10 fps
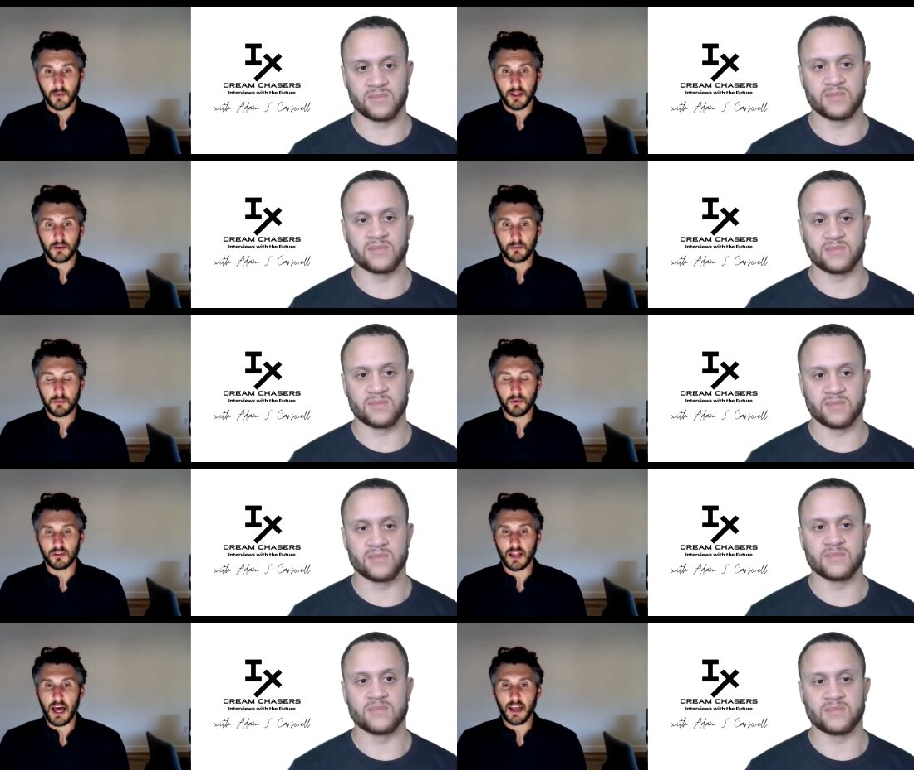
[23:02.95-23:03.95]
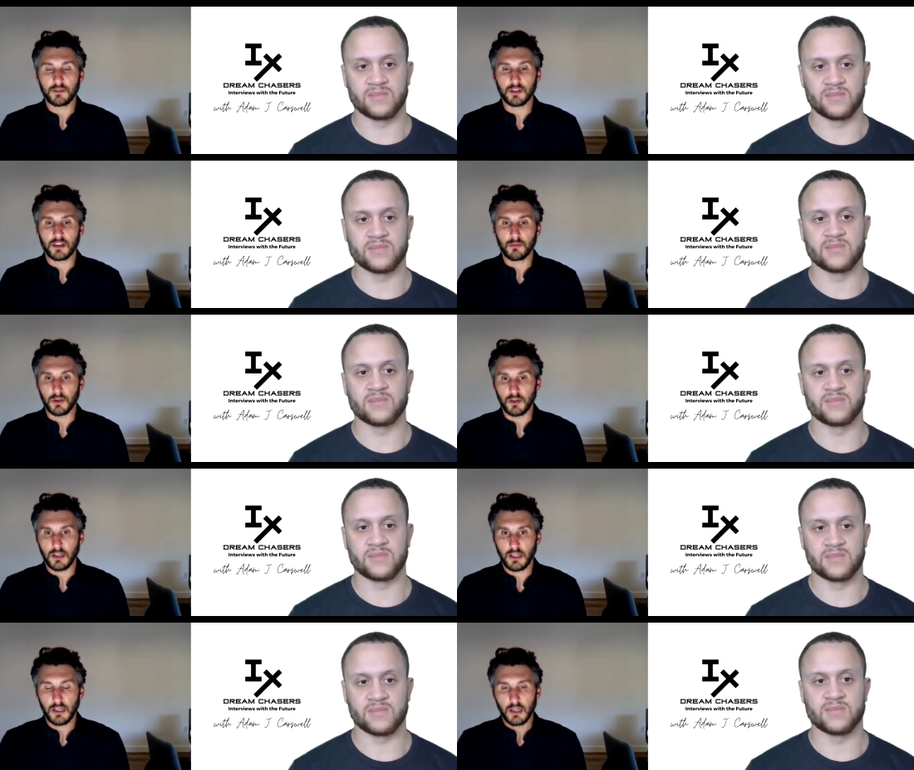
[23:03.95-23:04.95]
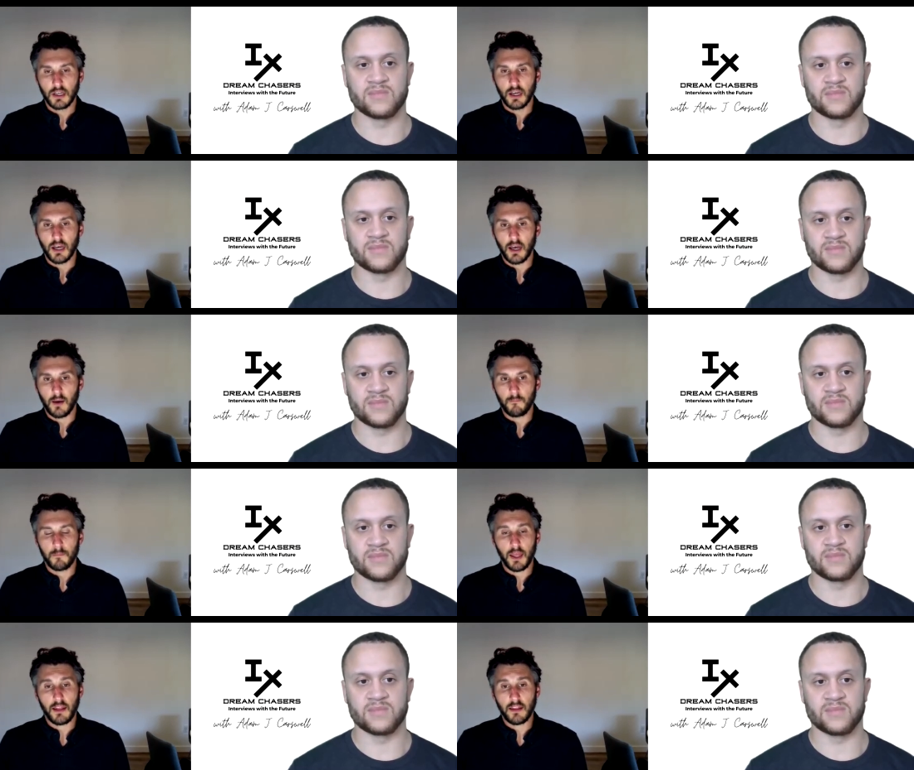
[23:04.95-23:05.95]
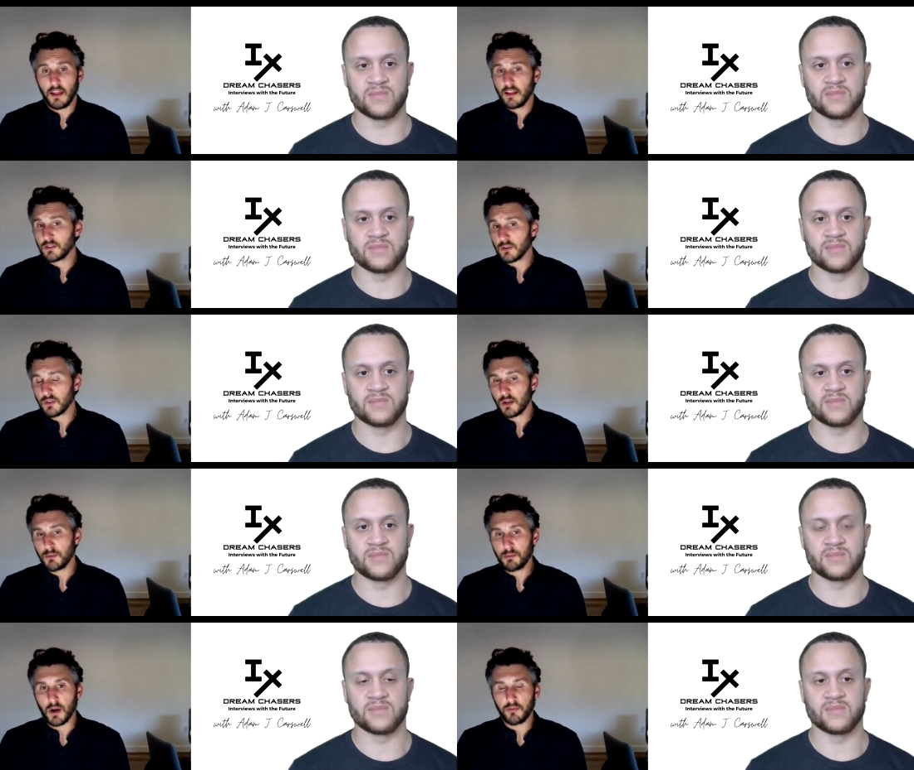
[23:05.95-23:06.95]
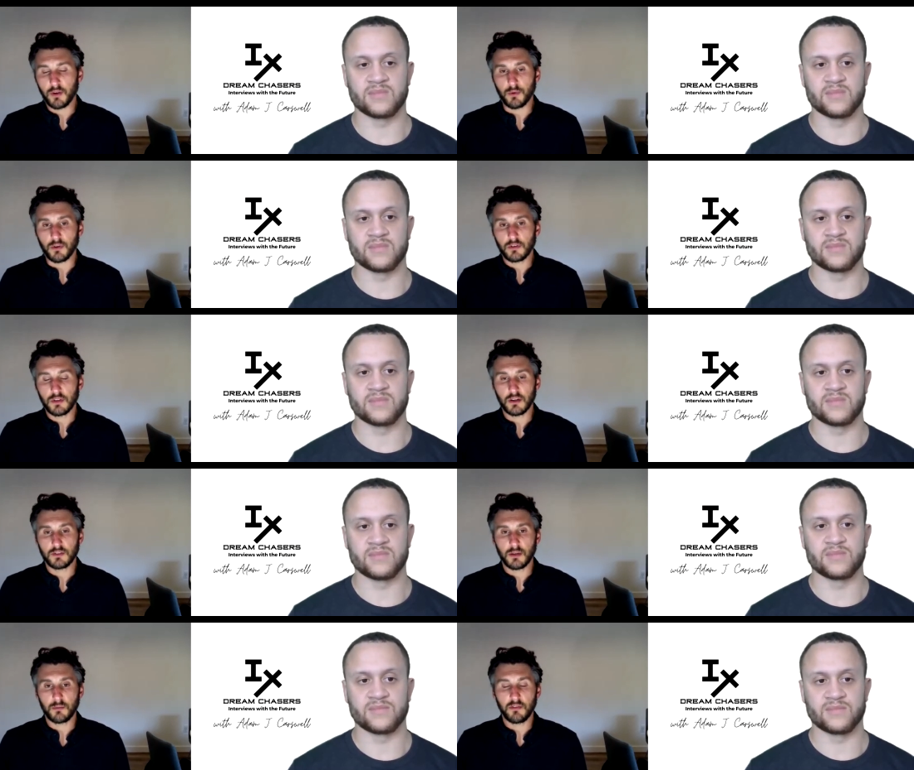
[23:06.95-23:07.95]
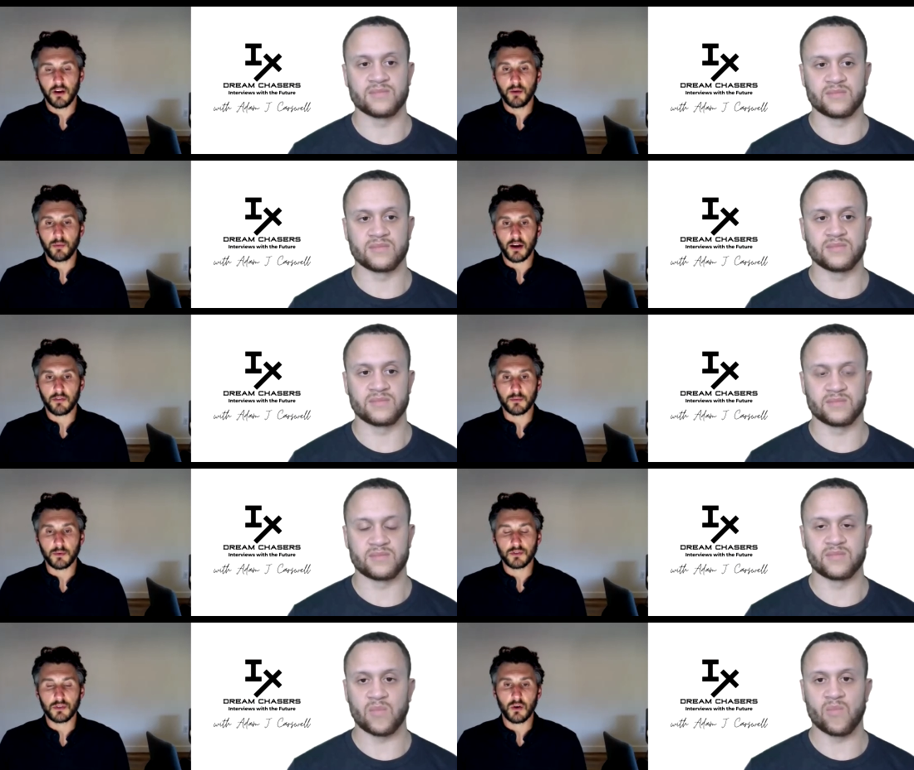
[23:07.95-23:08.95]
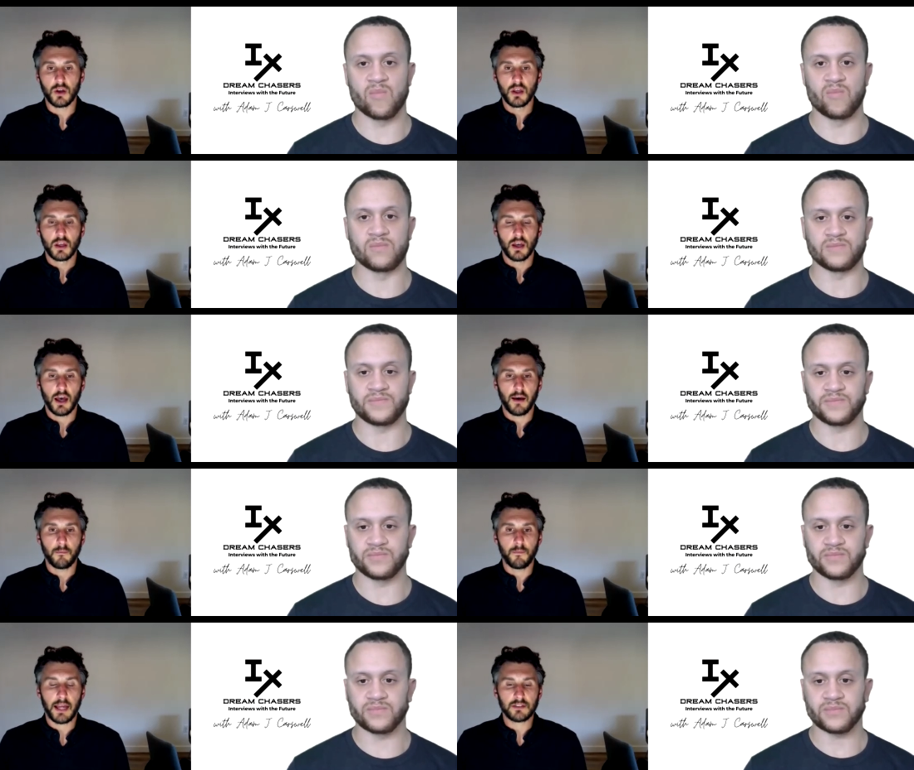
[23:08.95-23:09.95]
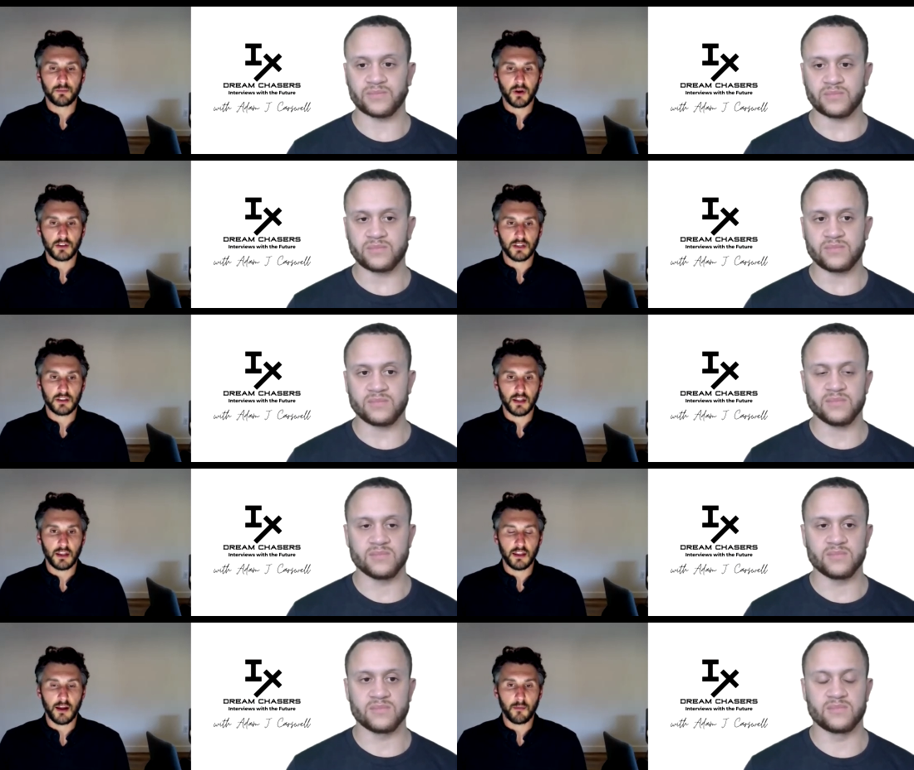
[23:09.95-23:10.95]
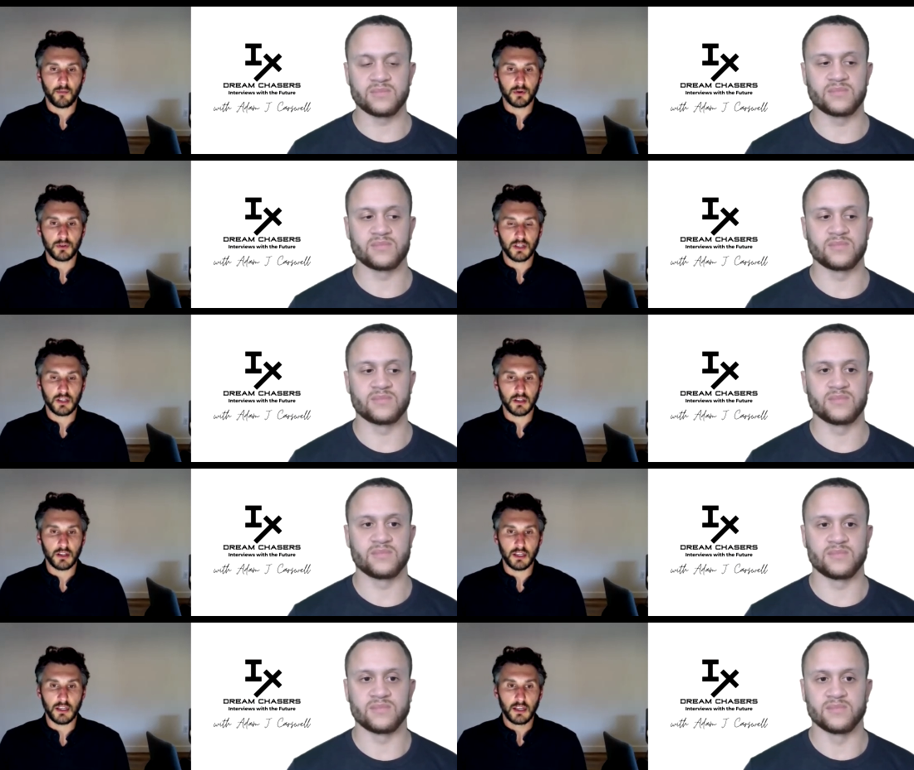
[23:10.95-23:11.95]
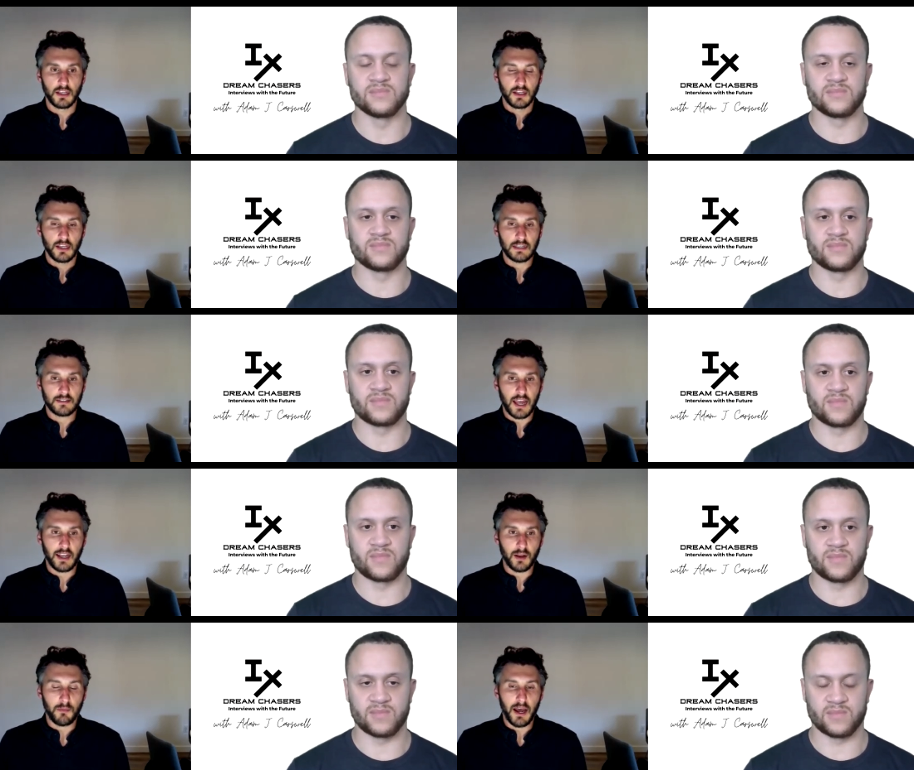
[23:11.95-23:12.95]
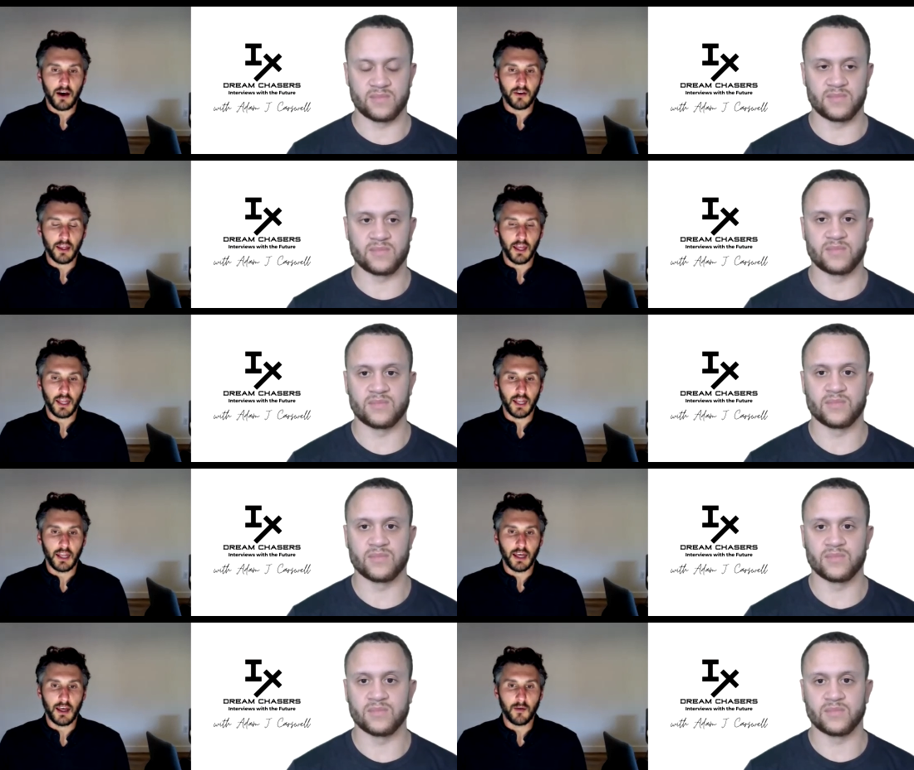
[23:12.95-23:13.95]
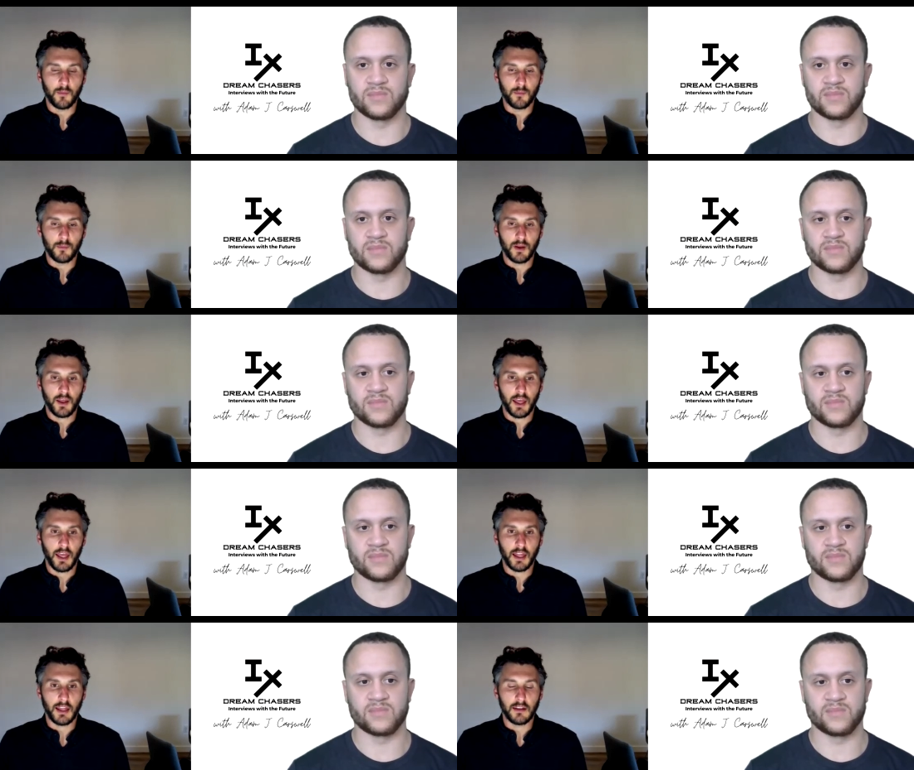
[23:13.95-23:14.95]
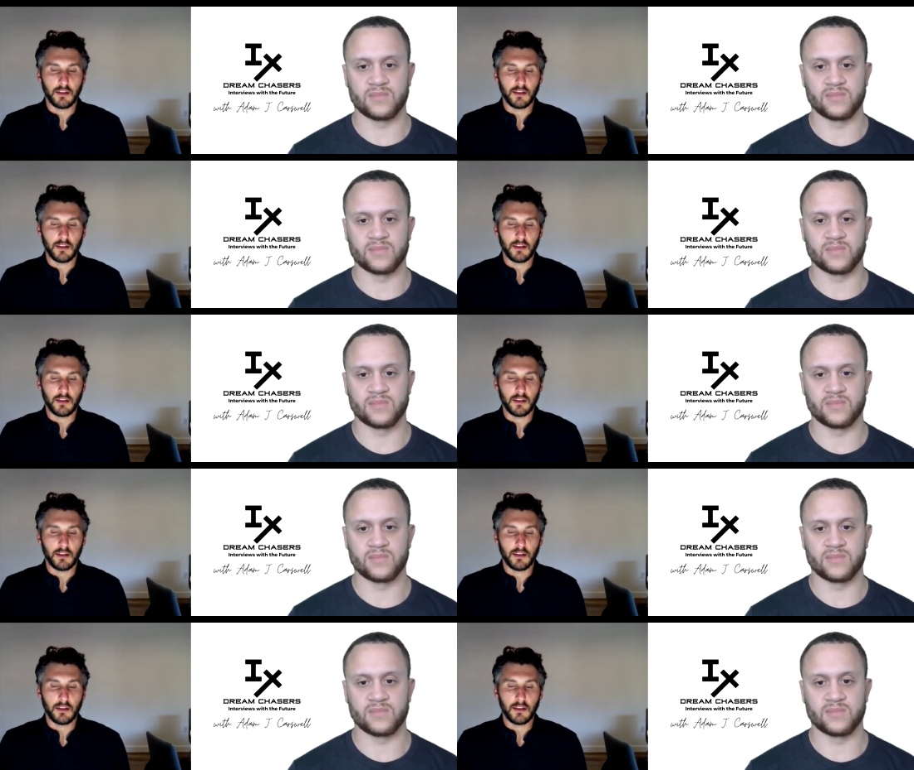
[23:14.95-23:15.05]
Speaker 1: and to people's lives in the community. Um, and and it's also going to be profitable. You know, it's going to be very profitable. So um, that's a project that that I'm particularly excited about, and um, and